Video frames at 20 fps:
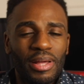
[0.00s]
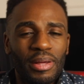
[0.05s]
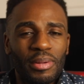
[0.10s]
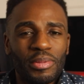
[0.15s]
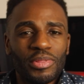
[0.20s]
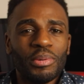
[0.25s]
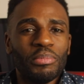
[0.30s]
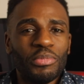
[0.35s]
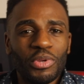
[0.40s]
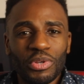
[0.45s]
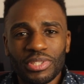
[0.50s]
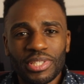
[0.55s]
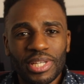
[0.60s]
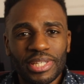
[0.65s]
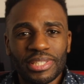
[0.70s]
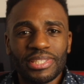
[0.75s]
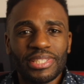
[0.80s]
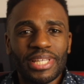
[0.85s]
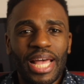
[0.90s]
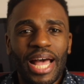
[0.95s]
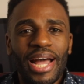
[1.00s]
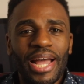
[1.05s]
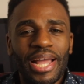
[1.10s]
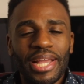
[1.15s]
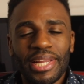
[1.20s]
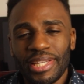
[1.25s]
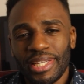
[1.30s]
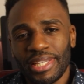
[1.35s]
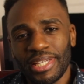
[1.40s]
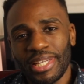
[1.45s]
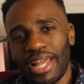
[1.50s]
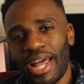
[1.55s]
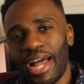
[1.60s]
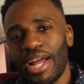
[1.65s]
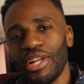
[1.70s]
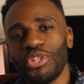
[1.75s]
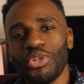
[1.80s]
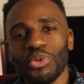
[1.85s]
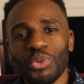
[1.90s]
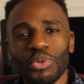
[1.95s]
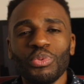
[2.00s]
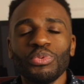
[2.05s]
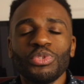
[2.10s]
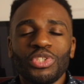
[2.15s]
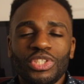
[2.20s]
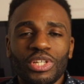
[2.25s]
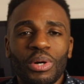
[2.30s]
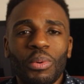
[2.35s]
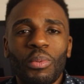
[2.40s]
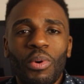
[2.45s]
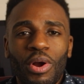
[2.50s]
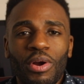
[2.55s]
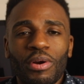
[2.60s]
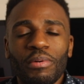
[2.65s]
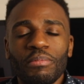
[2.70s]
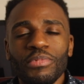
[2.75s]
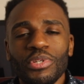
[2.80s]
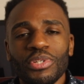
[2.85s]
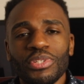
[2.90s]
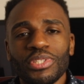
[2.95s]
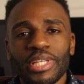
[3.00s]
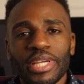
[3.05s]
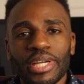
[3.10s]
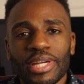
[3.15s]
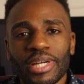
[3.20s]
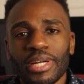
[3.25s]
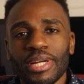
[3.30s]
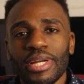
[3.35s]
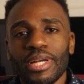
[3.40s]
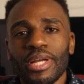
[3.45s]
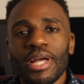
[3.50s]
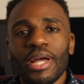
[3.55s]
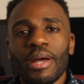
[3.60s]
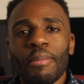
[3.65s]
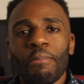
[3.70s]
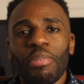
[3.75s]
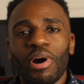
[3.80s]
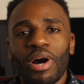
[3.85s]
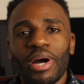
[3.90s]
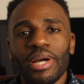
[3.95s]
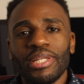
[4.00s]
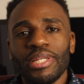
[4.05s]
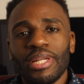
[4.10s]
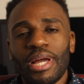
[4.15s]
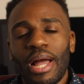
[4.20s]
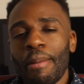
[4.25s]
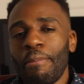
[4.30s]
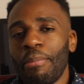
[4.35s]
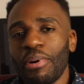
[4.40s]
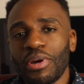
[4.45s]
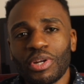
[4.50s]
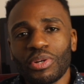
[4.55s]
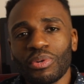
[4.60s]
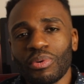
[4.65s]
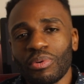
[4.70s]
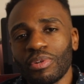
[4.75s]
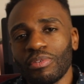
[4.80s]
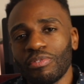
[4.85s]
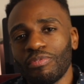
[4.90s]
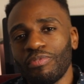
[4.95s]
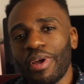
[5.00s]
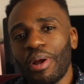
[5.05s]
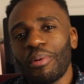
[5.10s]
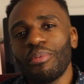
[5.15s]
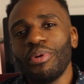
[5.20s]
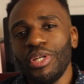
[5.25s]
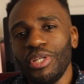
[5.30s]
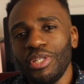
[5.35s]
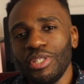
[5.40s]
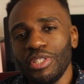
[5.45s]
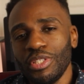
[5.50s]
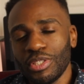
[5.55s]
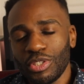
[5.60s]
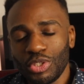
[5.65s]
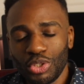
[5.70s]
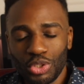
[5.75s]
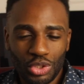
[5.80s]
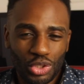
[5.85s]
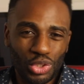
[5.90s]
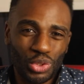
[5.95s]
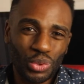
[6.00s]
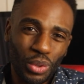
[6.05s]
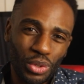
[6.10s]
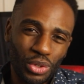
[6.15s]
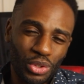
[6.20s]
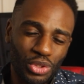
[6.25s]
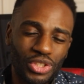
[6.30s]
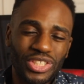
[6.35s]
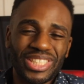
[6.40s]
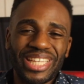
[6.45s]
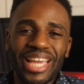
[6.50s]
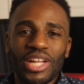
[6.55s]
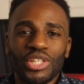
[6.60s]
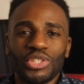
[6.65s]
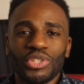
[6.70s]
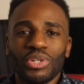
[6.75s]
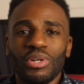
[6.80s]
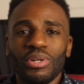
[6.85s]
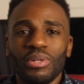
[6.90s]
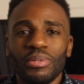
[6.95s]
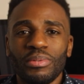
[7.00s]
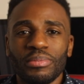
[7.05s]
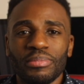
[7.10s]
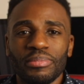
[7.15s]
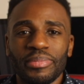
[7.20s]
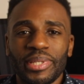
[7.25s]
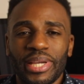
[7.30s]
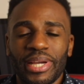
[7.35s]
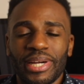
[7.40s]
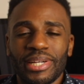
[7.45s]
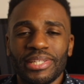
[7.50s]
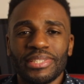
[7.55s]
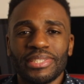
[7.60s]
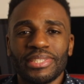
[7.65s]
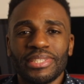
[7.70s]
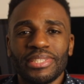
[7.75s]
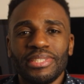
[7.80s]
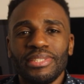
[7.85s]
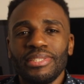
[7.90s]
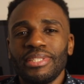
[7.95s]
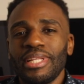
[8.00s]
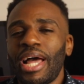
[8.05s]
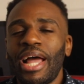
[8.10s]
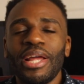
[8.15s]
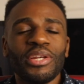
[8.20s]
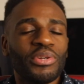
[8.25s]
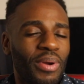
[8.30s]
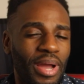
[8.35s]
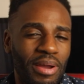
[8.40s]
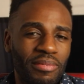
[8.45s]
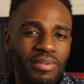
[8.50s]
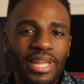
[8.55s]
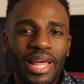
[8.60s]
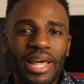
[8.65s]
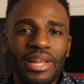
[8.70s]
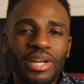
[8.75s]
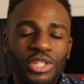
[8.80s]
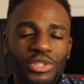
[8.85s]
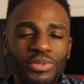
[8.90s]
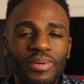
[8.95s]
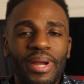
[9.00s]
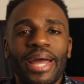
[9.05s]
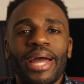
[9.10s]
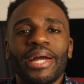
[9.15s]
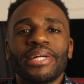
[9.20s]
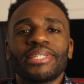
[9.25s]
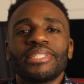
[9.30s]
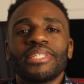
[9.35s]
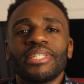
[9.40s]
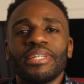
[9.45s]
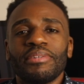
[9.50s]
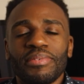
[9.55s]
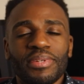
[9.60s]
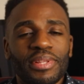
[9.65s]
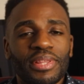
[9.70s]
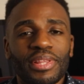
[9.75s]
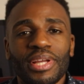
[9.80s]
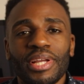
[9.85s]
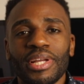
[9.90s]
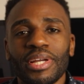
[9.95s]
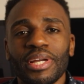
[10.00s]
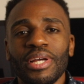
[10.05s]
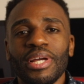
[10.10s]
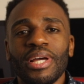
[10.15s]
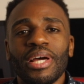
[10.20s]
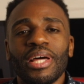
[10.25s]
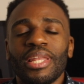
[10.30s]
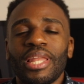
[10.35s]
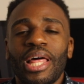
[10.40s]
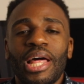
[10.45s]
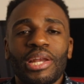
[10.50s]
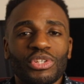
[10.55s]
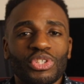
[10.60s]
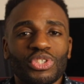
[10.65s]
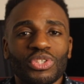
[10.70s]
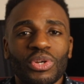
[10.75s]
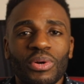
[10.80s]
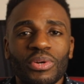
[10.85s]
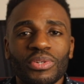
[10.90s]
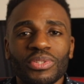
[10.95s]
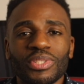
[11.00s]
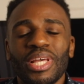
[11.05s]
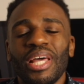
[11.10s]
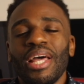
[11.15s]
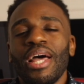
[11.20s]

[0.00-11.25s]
The music side, I do still work on music, but I put it on a very shorter schedule because I do have a lot of tracks and everything, a lot of songs.